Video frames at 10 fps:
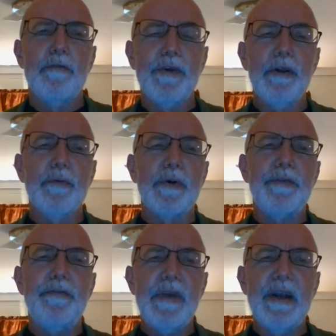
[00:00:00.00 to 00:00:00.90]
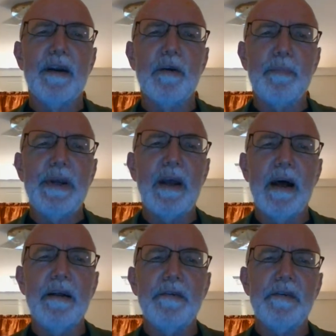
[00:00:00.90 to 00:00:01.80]
filled with fear
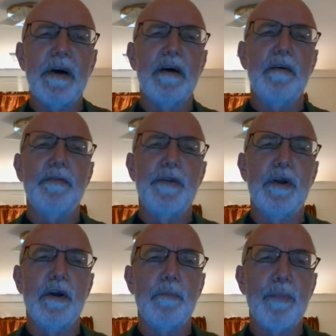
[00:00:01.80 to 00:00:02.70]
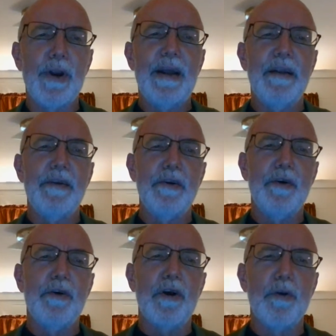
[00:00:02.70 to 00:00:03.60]
because of the brand
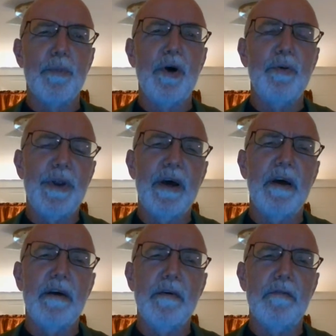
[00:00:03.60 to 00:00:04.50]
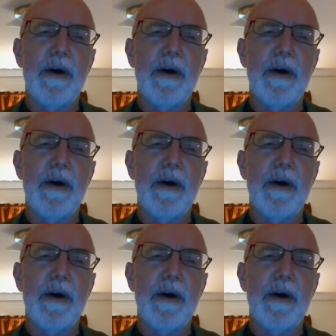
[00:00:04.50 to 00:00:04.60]
new coronavirus,